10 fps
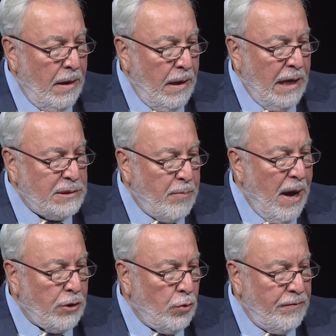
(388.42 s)
as
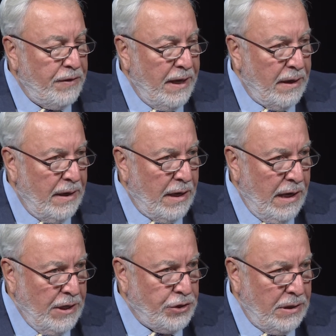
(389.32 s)
part of their
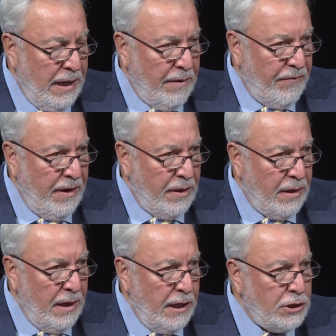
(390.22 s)
religion, their
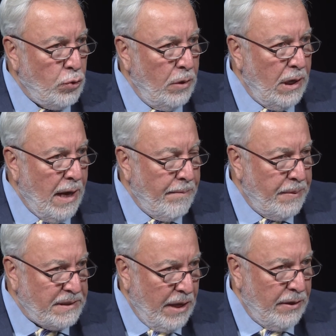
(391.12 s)
faith, is to
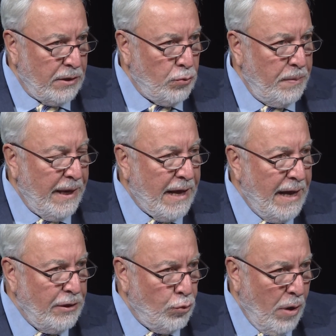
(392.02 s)
encompass others, to be
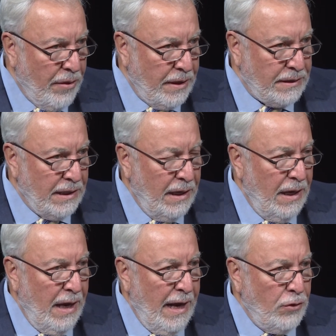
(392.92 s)
kind to others,
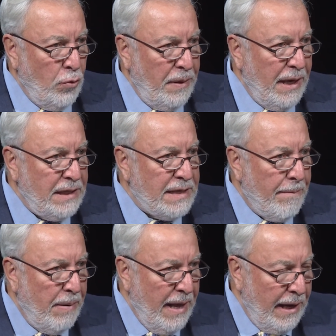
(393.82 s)
and to be
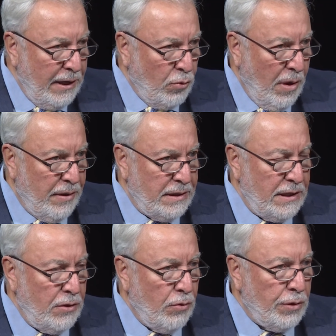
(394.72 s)
exemplary to others
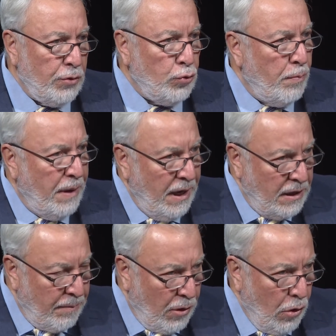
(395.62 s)
in order to bring
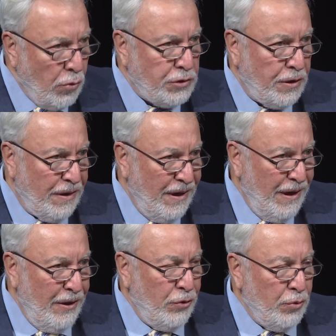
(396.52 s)
them closer
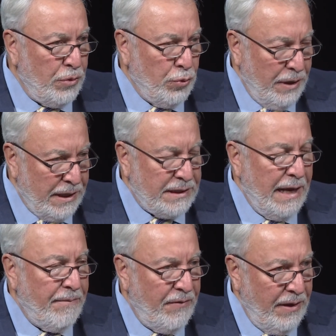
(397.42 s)
to their
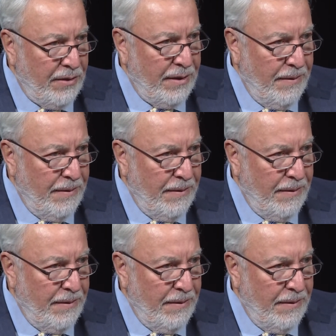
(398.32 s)
same faith.